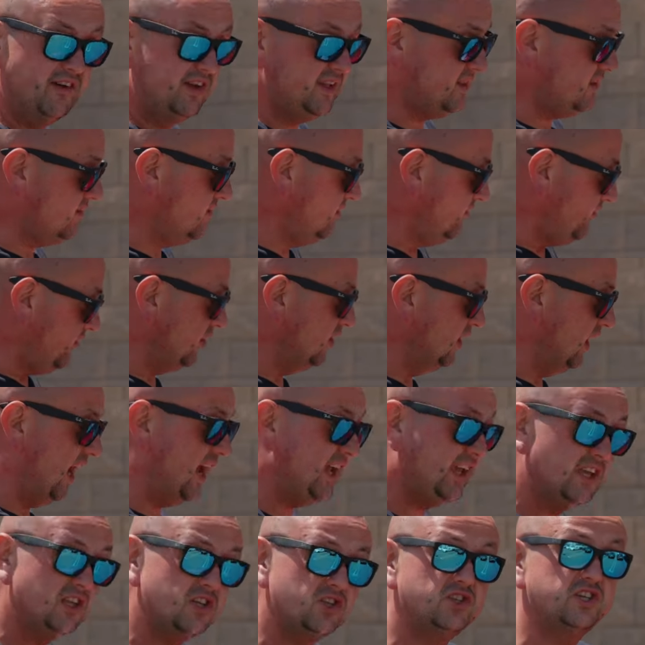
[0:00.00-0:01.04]
it, if you
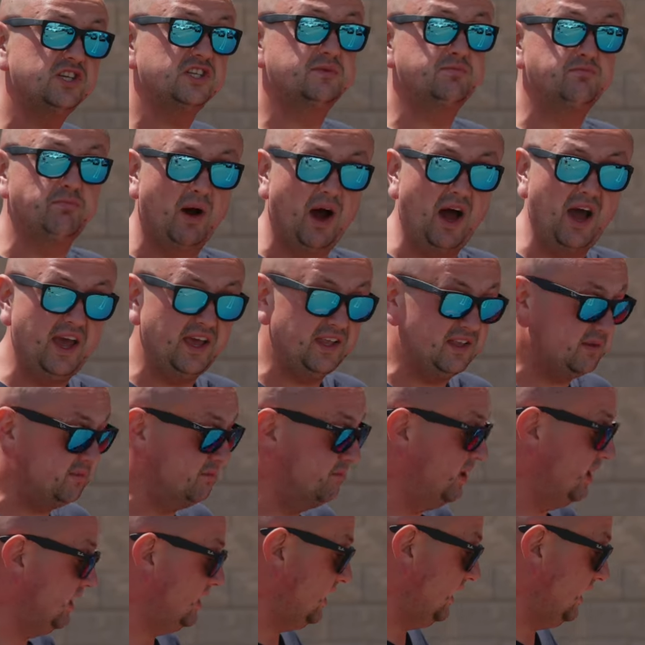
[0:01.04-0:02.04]
like it, just buy it. But